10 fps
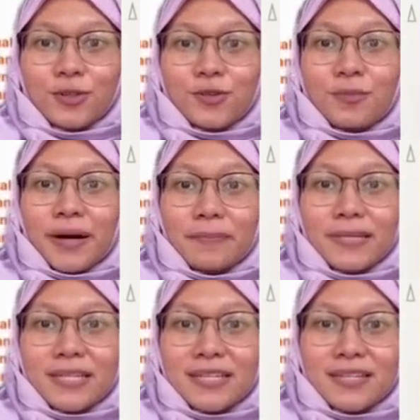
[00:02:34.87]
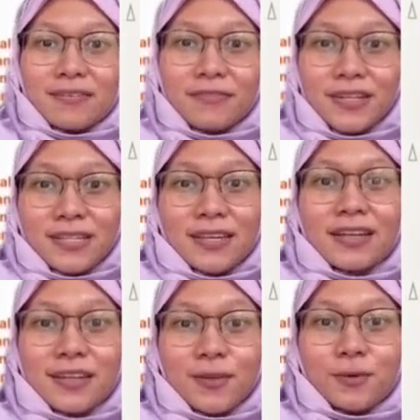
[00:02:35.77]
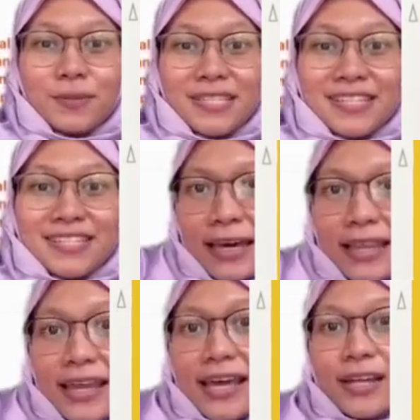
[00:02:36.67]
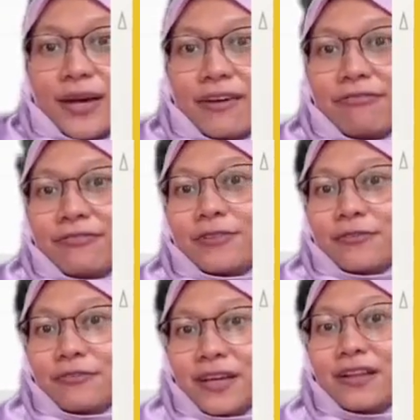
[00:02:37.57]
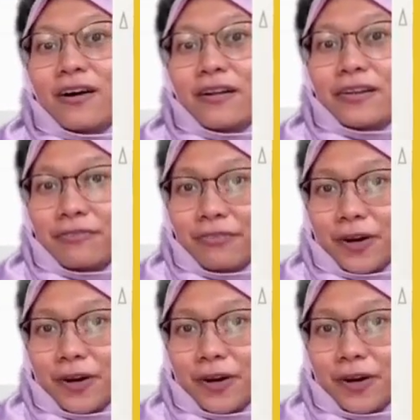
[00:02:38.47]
go to My Business Service, New Business. And then you have to fill all the